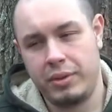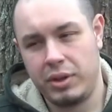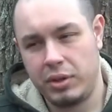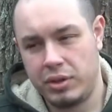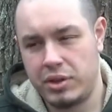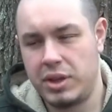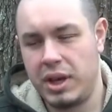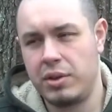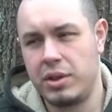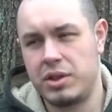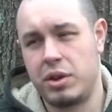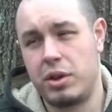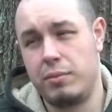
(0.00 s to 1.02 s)
you hear
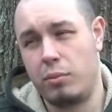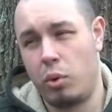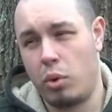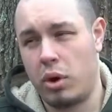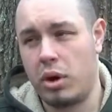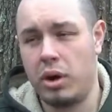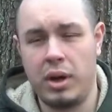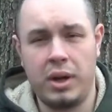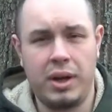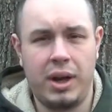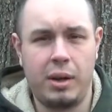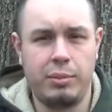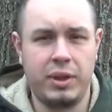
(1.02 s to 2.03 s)
the term more,
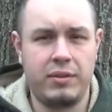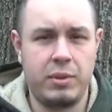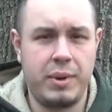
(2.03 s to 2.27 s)
I believe,